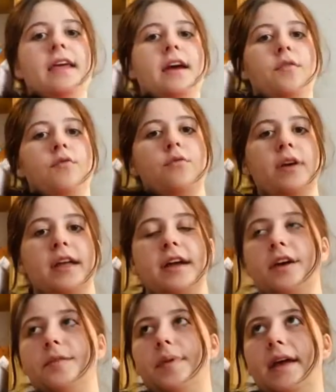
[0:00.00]
like a really
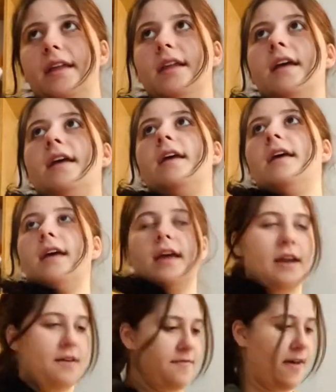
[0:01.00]
good bin
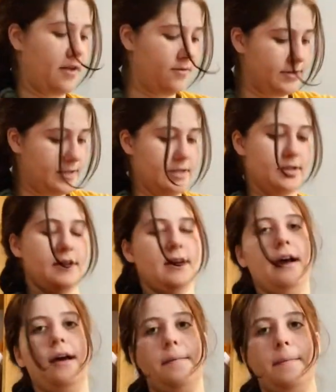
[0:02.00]
and I found
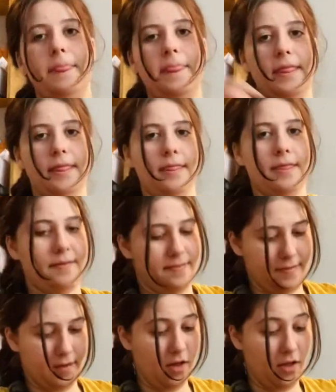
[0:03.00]
um,
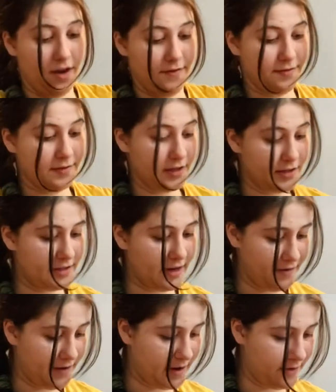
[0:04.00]
a lot of good
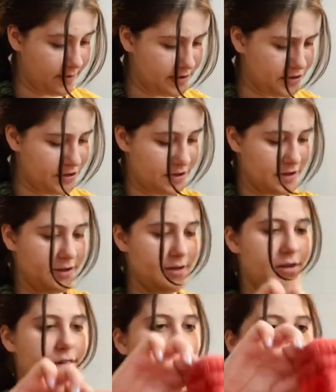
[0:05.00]
stuff in it, which
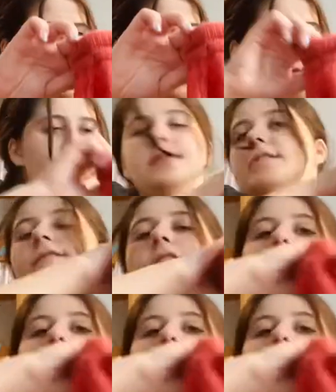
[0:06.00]
most of the